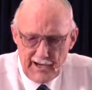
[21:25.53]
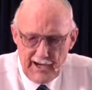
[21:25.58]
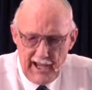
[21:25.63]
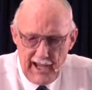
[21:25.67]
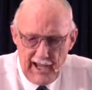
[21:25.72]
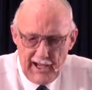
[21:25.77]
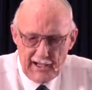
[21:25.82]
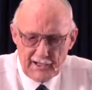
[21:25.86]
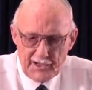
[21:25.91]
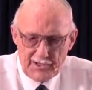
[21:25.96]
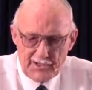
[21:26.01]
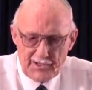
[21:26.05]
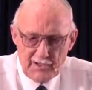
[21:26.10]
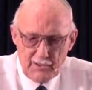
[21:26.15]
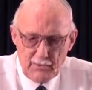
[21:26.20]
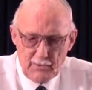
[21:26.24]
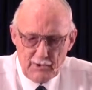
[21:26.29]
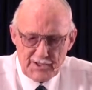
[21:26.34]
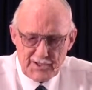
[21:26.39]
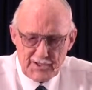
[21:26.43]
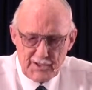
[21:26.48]
Allen
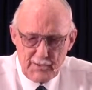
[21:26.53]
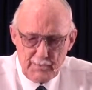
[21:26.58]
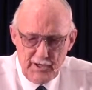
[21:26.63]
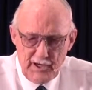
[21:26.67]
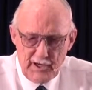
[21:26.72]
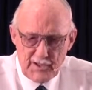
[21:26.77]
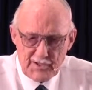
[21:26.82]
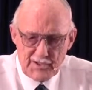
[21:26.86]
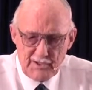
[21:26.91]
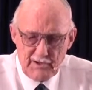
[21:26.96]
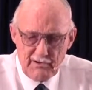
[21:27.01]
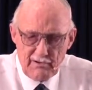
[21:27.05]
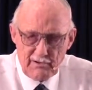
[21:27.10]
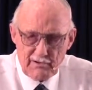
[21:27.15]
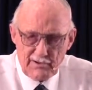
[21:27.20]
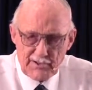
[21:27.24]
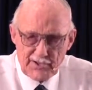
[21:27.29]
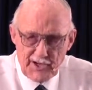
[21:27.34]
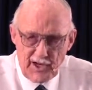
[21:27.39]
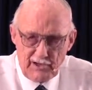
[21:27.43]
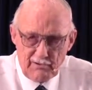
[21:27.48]
Anderson was the
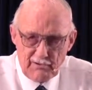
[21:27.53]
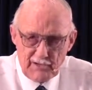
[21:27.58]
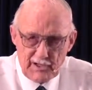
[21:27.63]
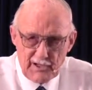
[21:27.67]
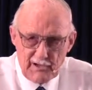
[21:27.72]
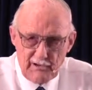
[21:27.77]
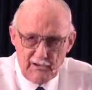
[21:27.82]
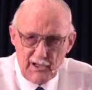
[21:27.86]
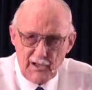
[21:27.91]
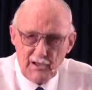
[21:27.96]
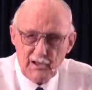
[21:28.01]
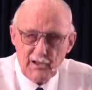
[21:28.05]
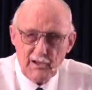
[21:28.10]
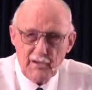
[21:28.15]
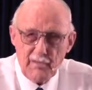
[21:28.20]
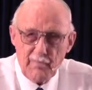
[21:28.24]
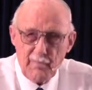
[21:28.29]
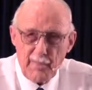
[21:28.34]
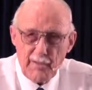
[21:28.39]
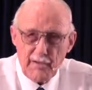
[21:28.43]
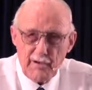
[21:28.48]
ministerial
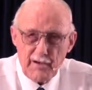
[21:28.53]
secretary